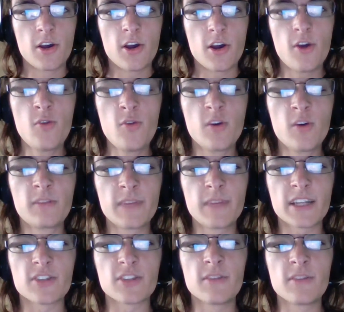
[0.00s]
who will
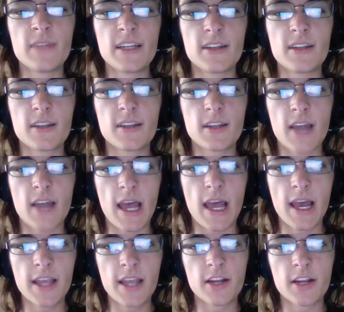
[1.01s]
McDermott
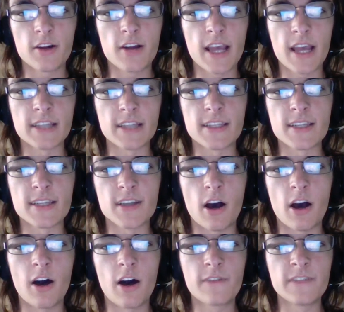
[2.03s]
hire as his
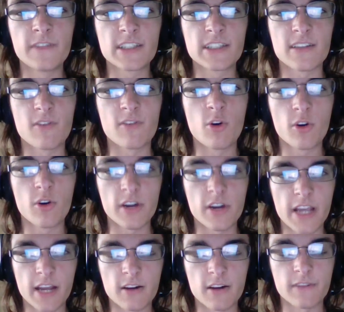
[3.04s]
offensive
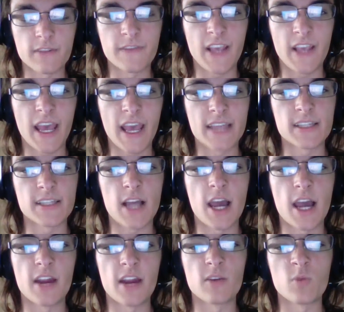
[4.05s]
coordinator if he hasn't
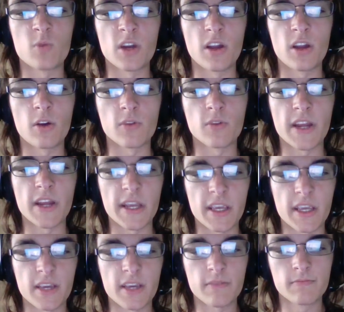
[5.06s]
hired one
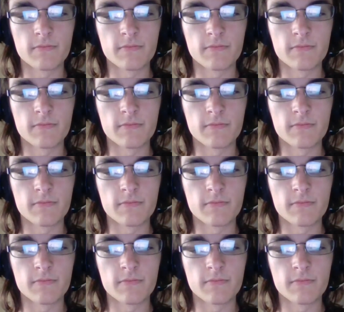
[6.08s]
already?